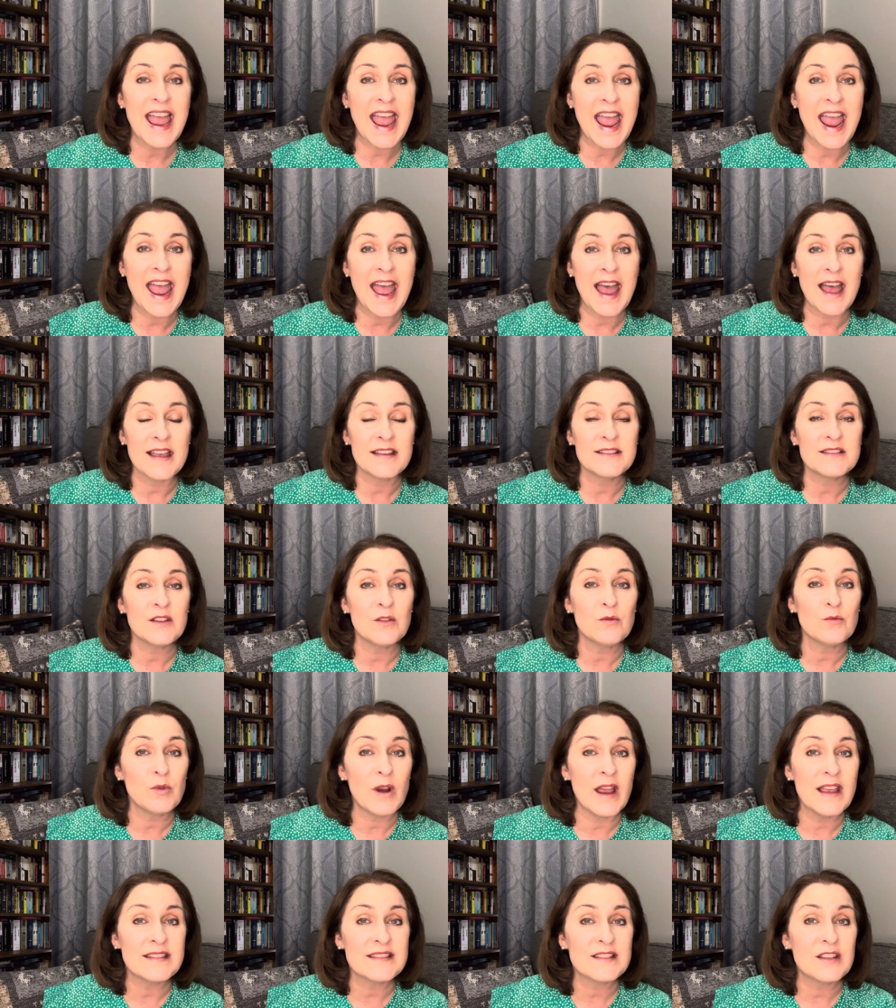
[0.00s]
as
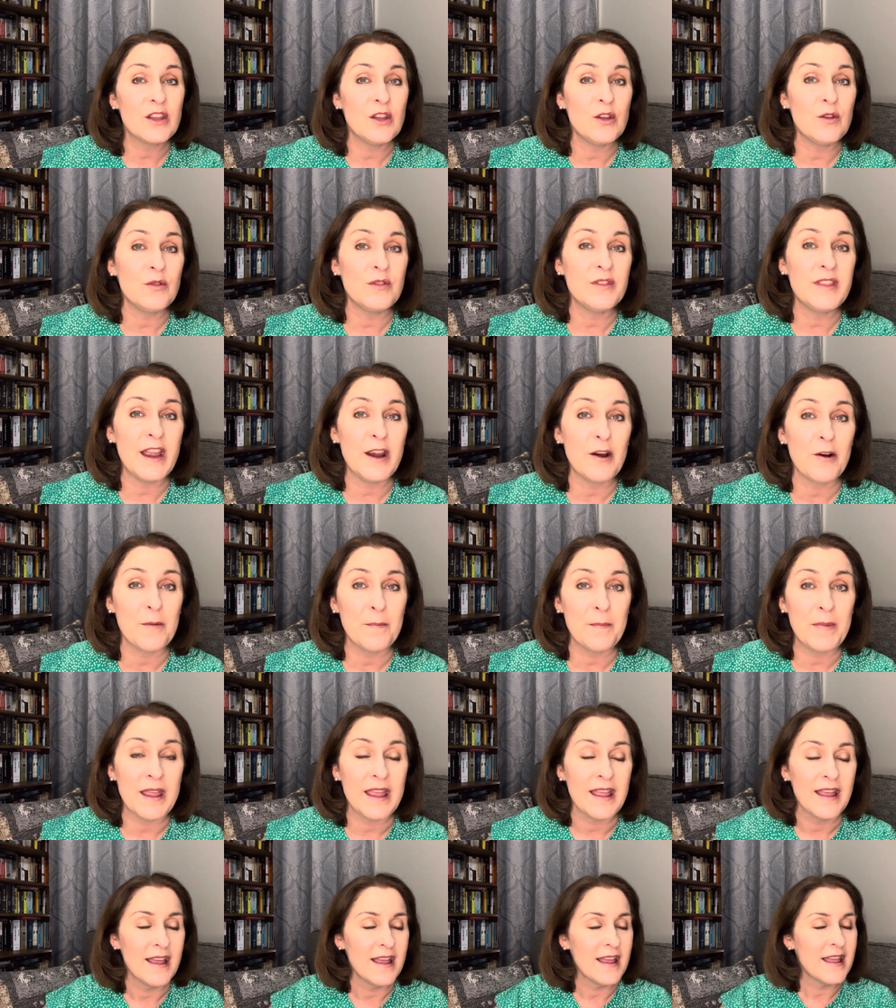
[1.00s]
rescue
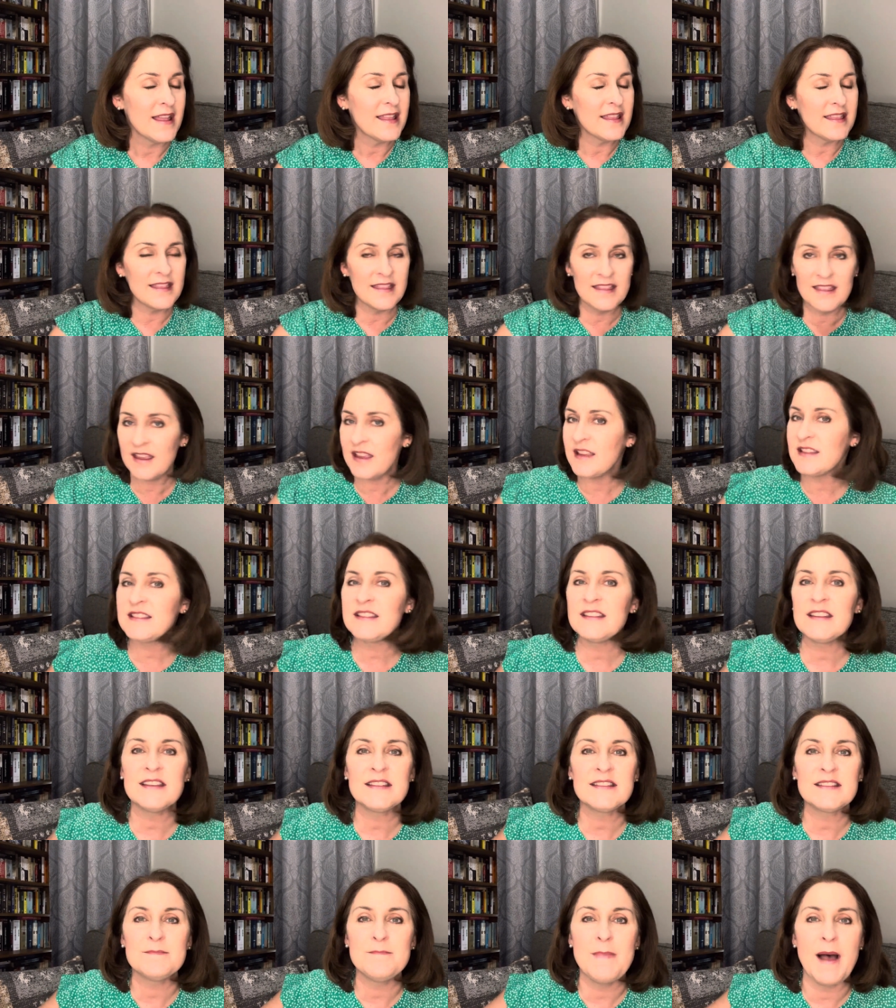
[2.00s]
therapy. This
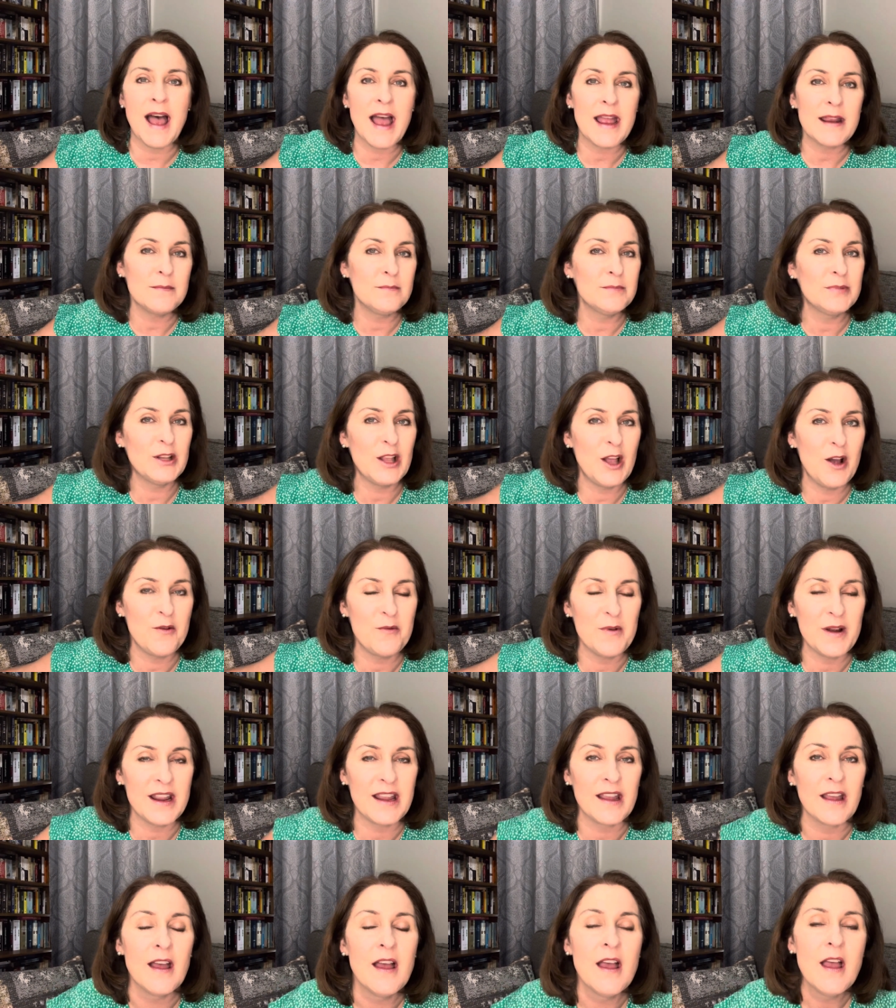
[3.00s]
is
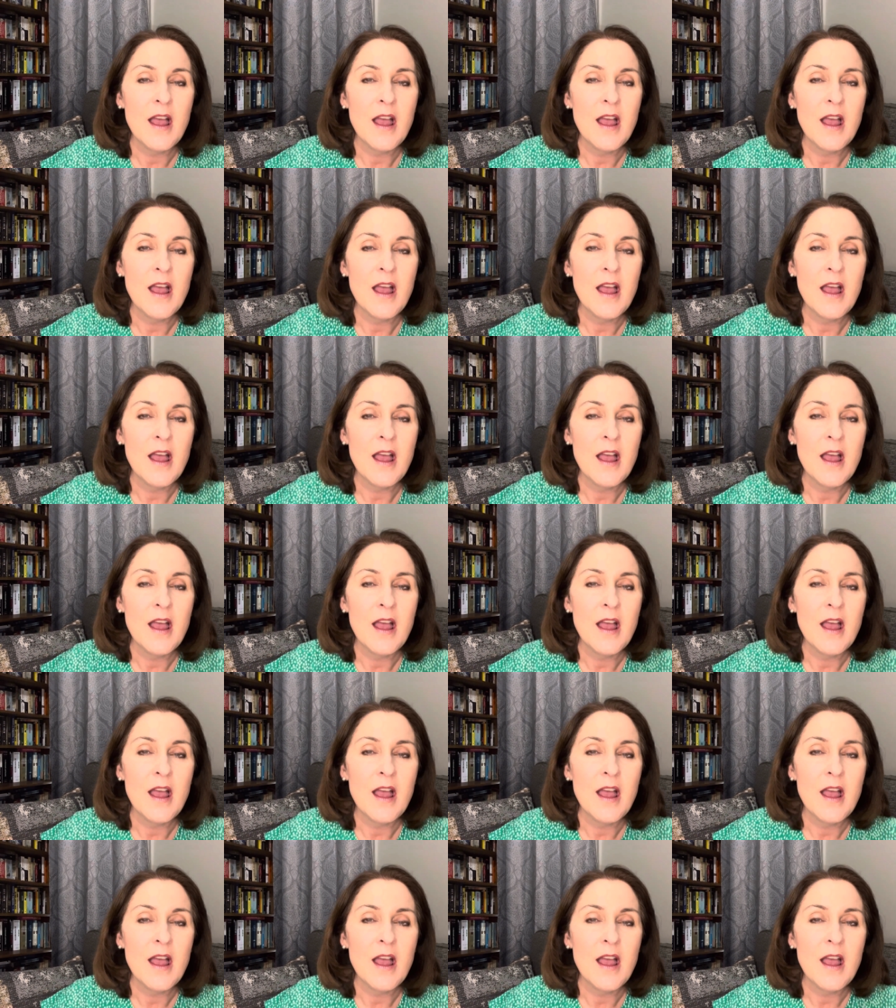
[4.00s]
mind-blowing.